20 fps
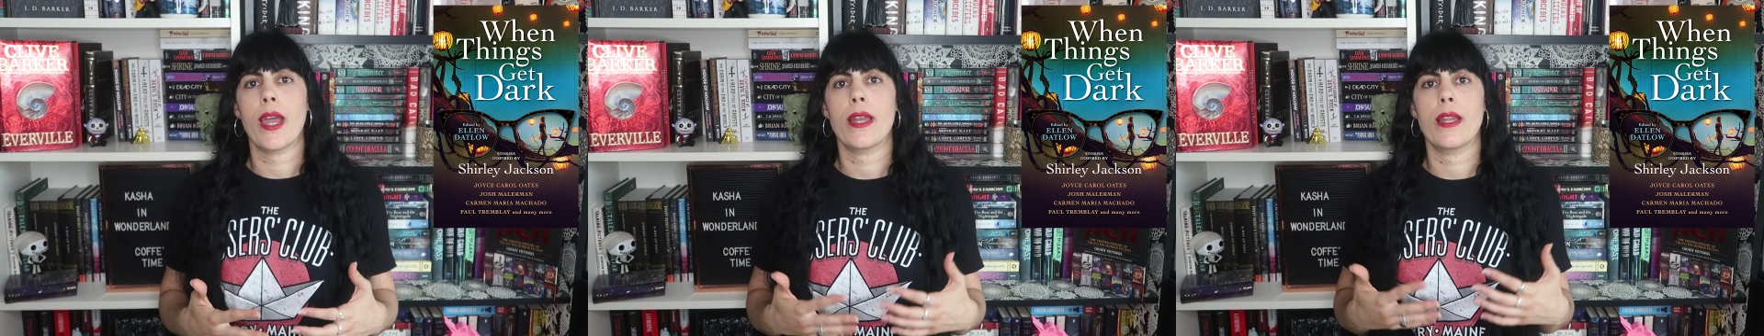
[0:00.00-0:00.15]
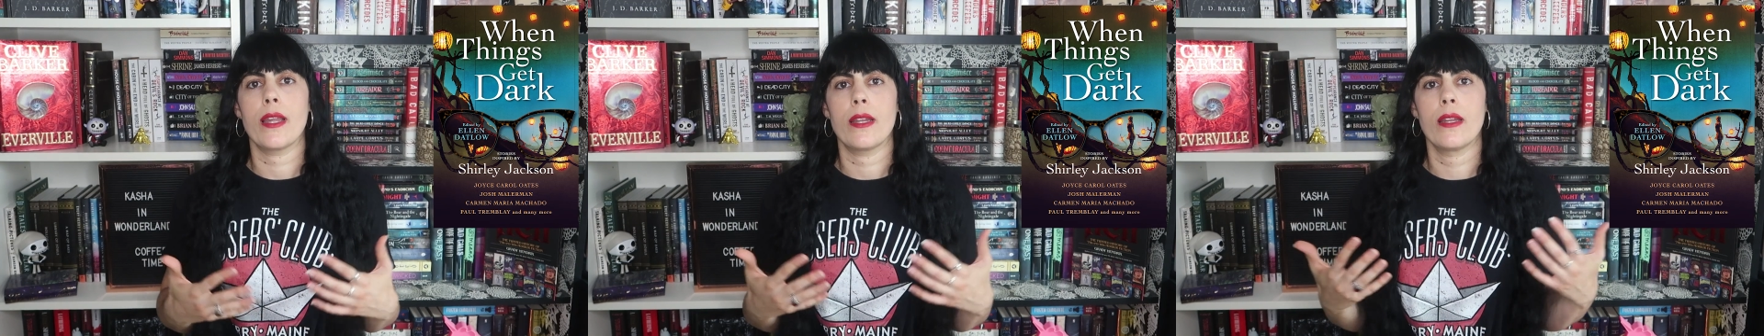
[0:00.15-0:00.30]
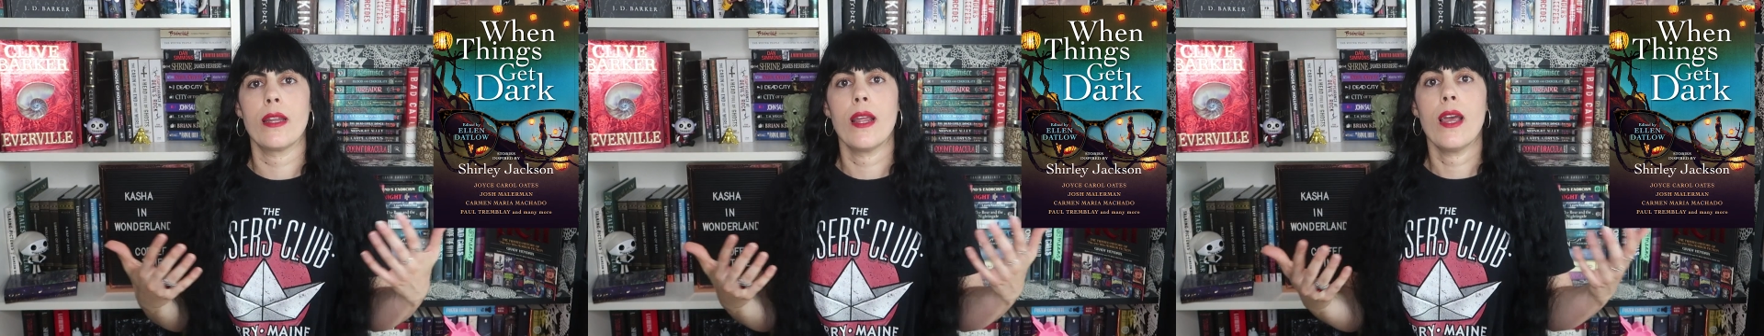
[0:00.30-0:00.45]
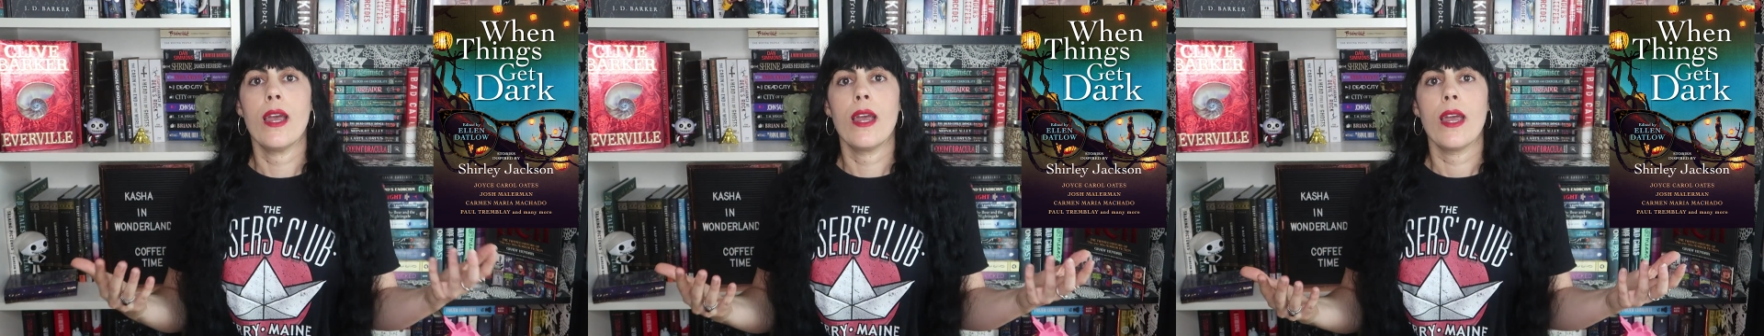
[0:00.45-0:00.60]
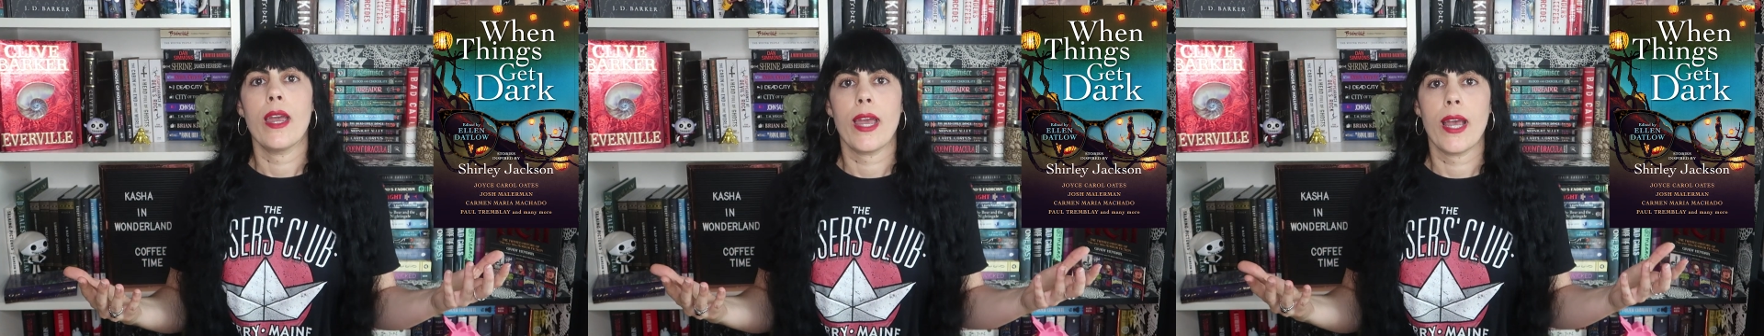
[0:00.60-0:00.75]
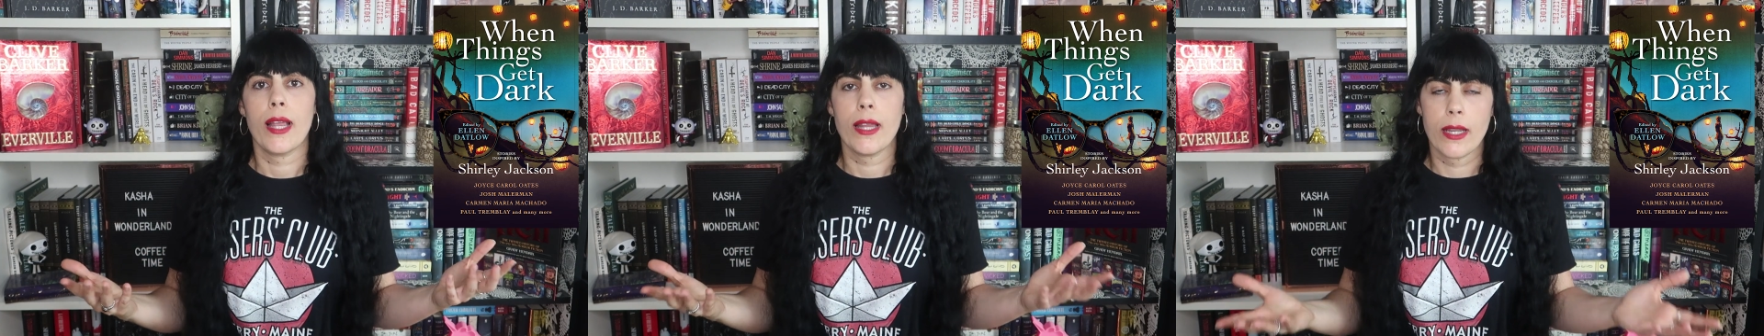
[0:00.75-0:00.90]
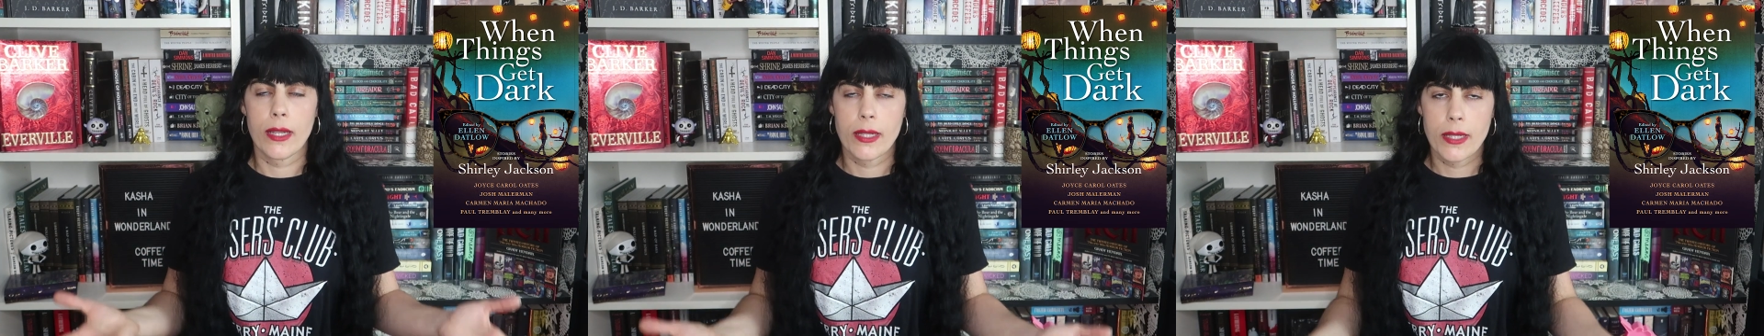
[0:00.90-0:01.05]
Eden
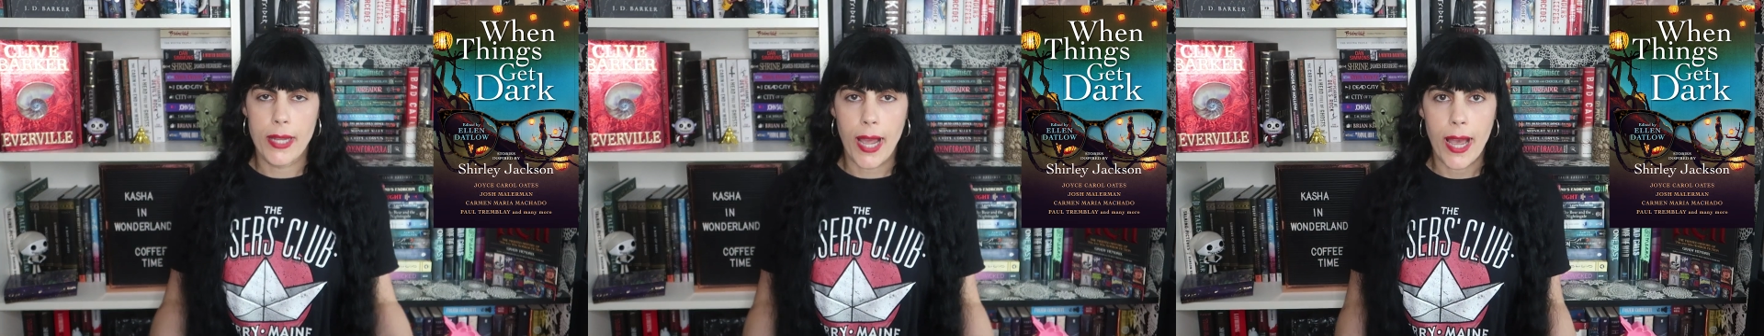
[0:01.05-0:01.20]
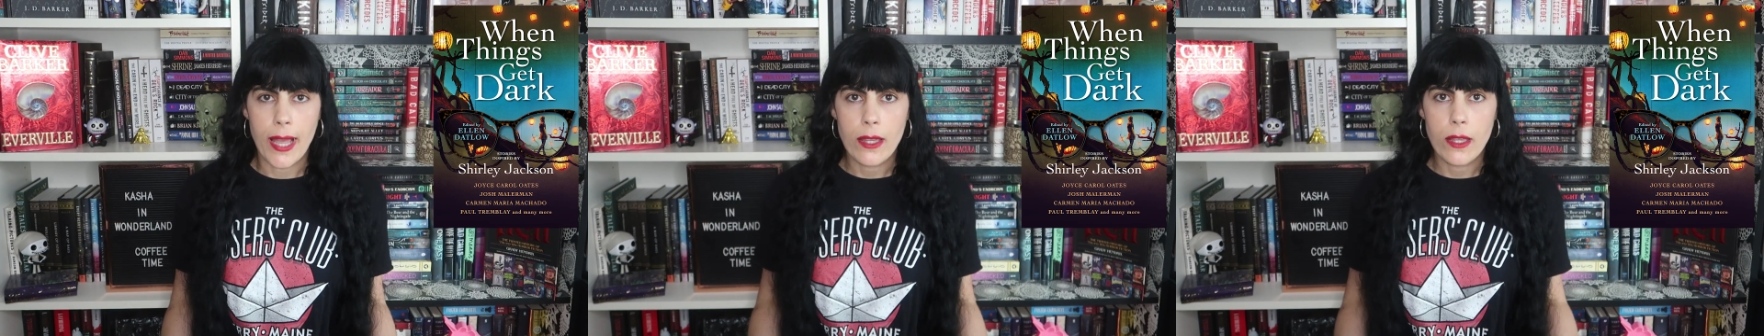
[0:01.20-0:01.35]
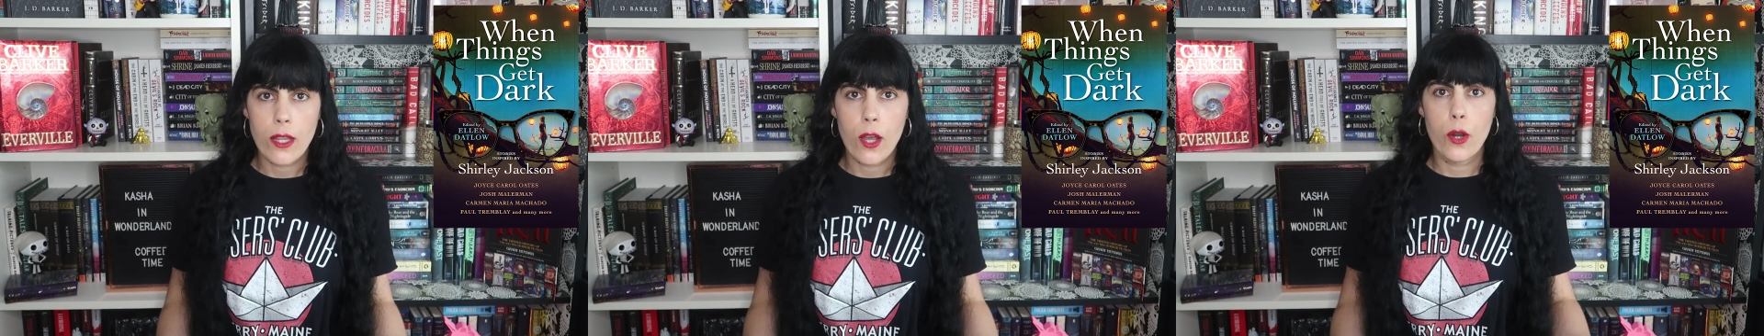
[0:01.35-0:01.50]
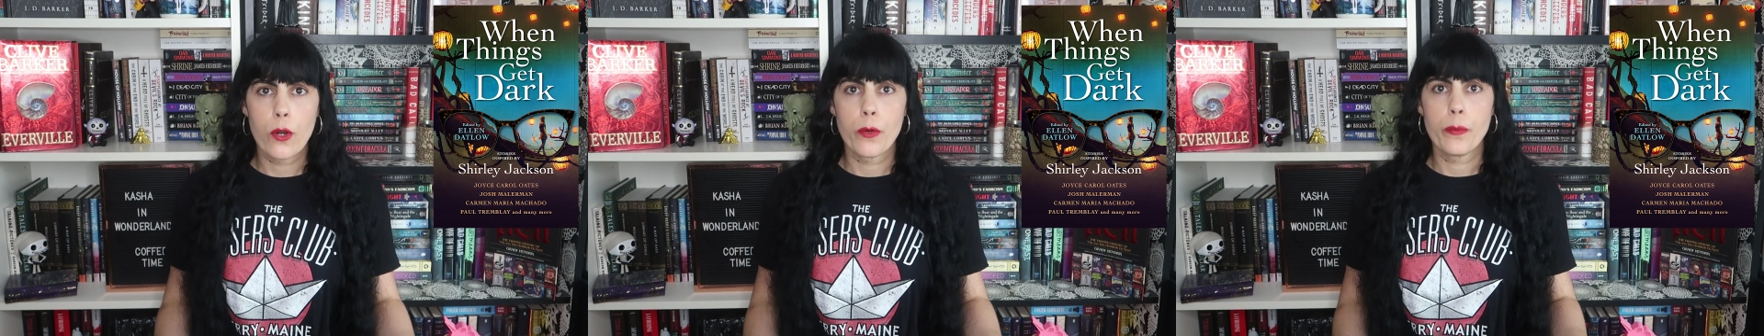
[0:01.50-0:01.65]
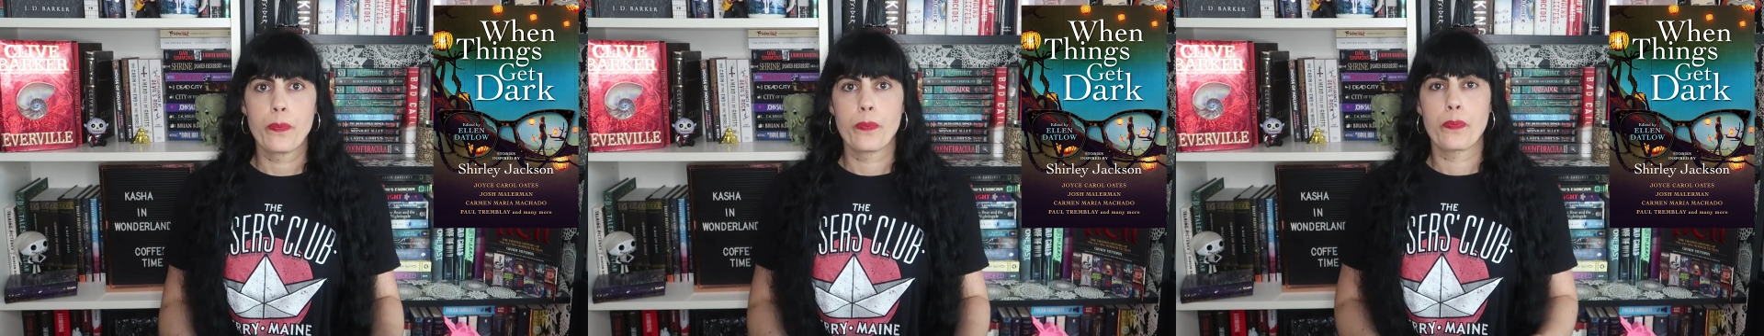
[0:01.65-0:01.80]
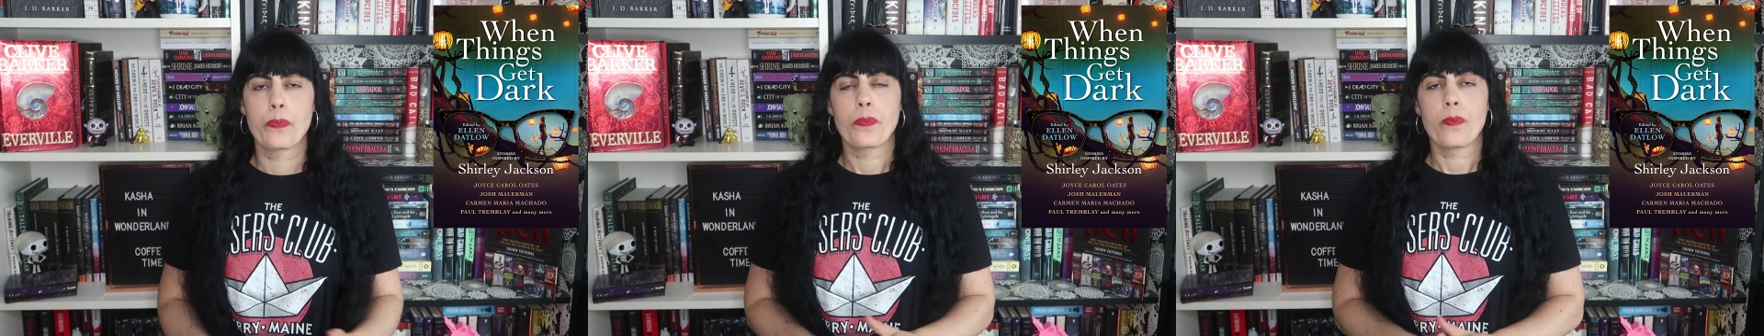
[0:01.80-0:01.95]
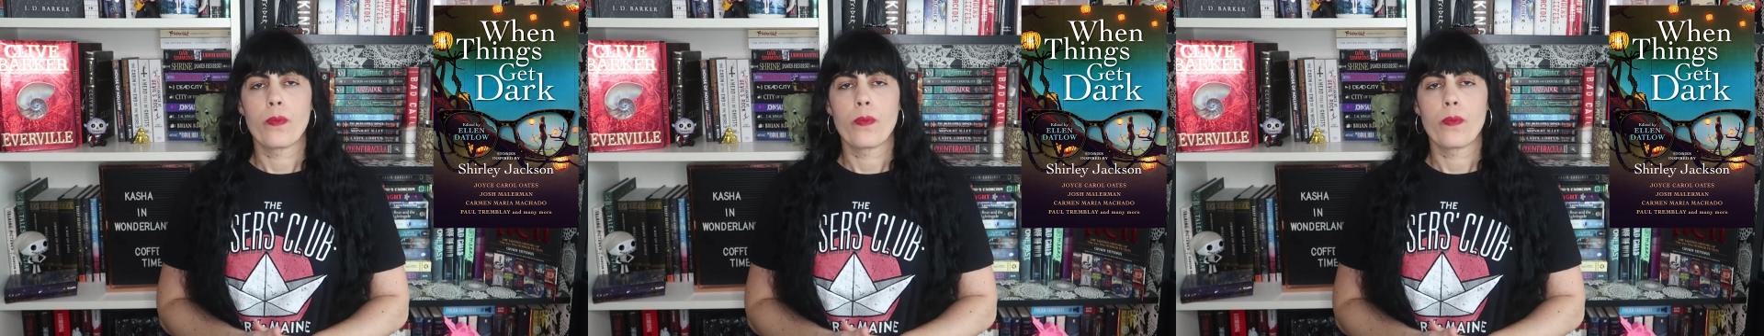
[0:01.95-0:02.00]
Ellen Datlow.